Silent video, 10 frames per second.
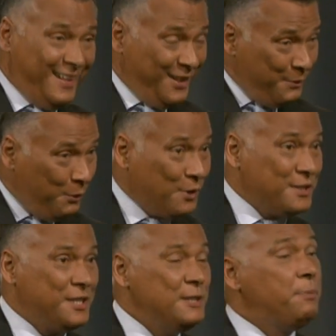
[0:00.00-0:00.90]
yeah, Lea
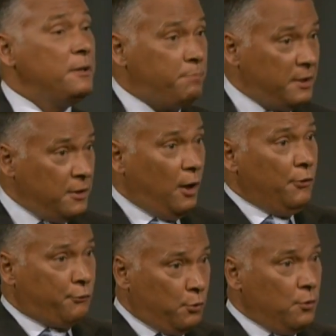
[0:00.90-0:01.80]
Waters is. But, but you
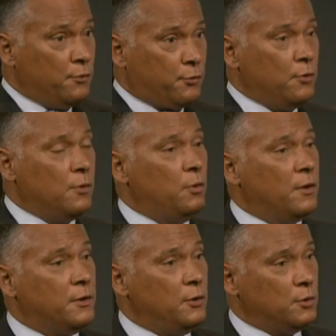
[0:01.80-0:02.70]
know, through, through the
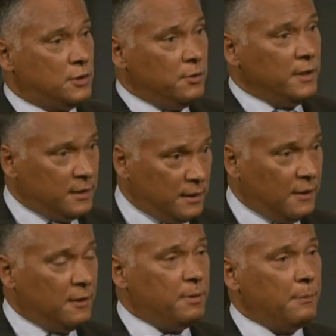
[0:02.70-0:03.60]
work that you're doing and,
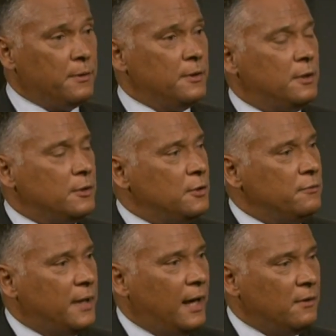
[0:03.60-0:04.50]
and yes. the people that, that
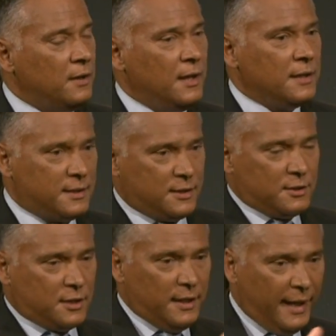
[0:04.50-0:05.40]
you've now
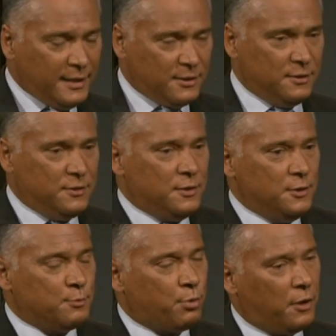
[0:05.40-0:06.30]
connected to
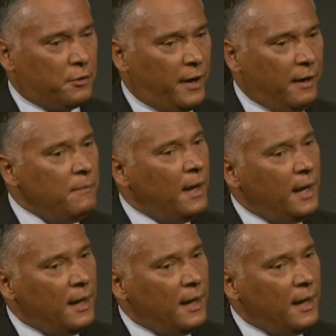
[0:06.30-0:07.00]
this program,